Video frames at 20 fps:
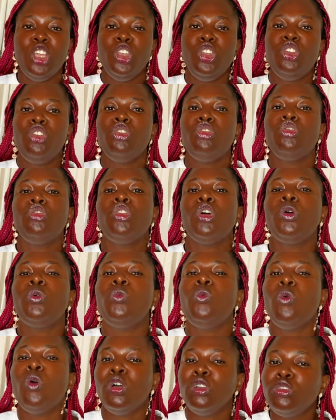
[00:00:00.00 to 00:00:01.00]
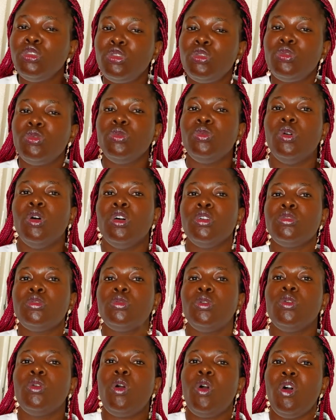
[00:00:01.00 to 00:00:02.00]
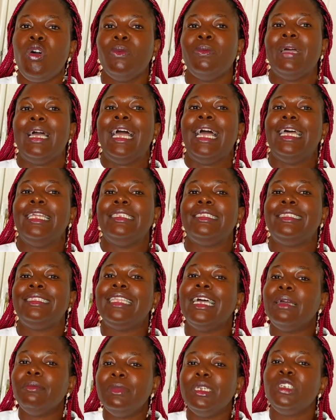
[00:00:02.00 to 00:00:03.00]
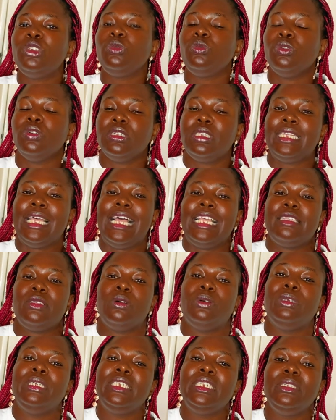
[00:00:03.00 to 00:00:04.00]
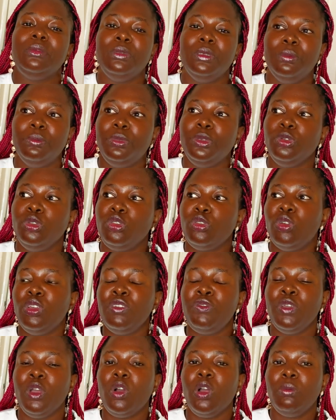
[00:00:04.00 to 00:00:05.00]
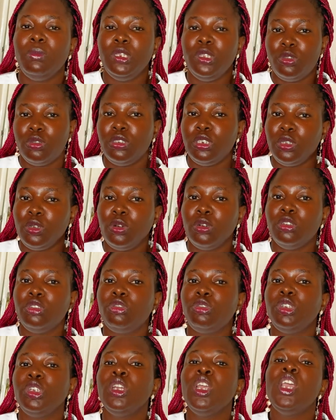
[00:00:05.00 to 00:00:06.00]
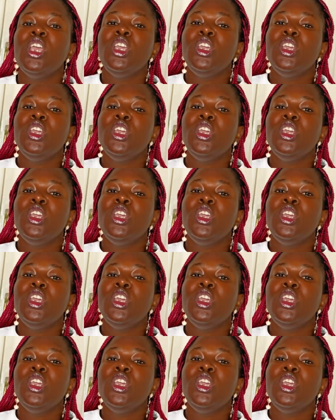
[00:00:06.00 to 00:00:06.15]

you do not want to also come and damage what has already been built so if you're coming into the country